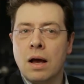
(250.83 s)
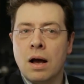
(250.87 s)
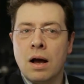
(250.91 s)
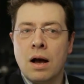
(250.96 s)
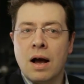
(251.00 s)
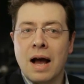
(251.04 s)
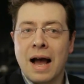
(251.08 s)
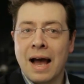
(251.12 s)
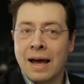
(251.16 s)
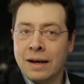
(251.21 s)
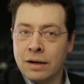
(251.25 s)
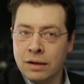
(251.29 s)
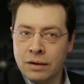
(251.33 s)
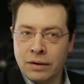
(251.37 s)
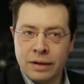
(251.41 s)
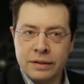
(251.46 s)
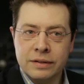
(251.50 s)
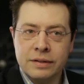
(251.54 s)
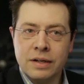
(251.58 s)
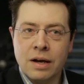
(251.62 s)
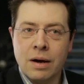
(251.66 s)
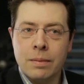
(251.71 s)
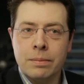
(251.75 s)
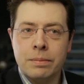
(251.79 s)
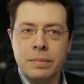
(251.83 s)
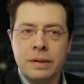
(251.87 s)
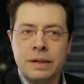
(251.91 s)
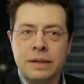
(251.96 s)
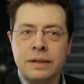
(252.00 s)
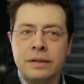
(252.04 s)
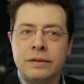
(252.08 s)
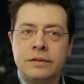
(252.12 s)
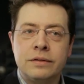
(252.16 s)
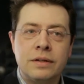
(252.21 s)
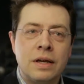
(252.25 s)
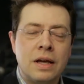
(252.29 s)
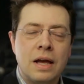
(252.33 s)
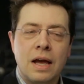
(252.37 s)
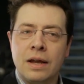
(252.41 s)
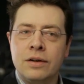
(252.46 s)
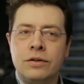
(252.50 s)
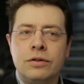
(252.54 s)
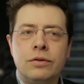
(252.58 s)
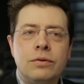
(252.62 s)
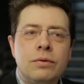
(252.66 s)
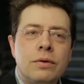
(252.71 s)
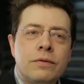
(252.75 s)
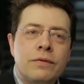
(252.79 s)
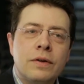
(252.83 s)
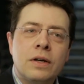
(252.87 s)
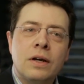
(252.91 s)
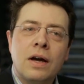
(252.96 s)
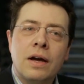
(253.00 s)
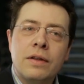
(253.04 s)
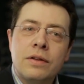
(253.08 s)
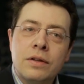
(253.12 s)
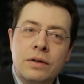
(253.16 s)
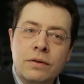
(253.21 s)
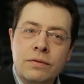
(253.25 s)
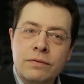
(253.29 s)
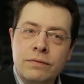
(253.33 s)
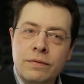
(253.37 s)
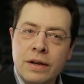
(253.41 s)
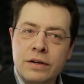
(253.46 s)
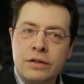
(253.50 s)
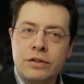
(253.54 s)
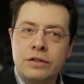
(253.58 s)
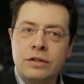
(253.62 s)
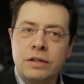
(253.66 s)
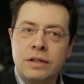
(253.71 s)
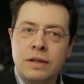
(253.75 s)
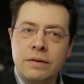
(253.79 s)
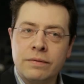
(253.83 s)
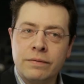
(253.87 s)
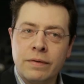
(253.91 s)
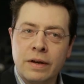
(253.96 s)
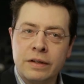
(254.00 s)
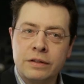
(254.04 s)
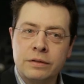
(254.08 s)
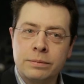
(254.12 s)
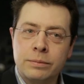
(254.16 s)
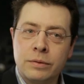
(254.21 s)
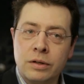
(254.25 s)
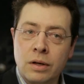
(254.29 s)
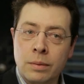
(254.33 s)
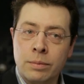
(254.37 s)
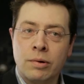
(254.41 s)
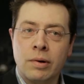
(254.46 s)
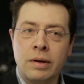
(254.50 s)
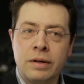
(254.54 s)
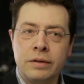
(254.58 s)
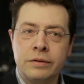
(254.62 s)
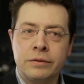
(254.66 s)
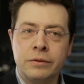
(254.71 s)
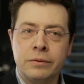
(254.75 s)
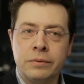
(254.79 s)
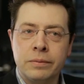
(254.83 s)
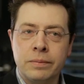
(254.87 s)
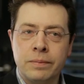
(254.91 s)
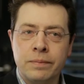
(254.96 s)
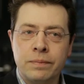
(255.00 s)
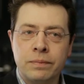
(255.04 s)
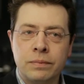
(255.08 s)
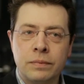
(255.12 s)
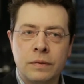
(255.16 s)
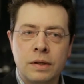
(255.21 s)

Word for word: uh, analyse companies and do, if you like, the conventional investment appraisal.